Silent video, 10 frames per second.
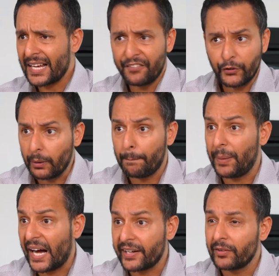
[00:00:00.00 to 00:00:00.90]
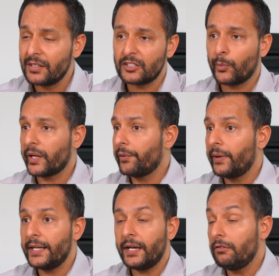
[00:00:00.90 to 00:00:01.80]
If you're a buyer in this market
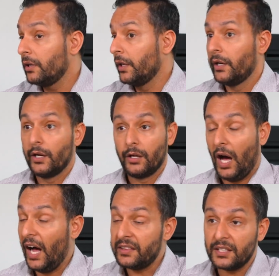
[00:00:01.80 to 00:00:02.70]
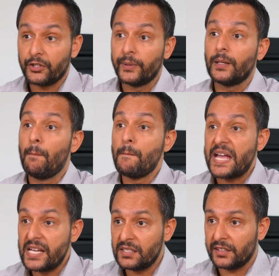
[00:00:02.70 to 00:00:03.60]
right now, I think you're in an
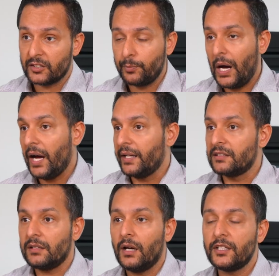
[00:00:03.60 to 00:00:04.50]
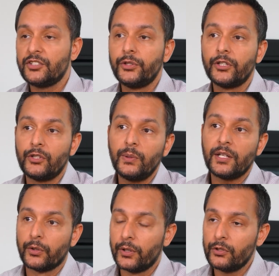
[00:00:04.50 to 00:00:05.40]
amazing spot. As long as you're doing
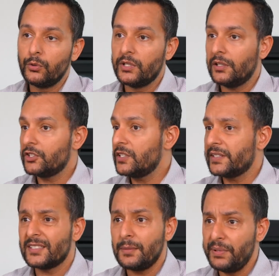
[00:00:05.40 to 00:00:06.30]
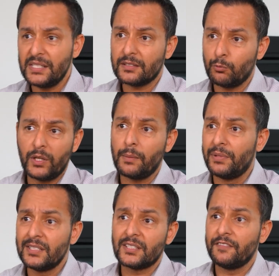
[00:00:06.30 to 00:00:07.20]
your due diligence, it's one of the
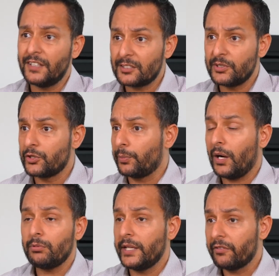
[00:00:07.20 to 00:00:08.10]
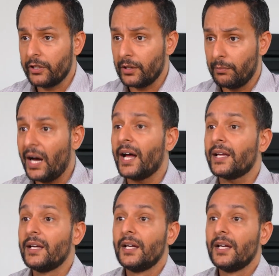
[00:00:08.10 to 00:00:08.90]
biggest investments you're probably ever going to buy.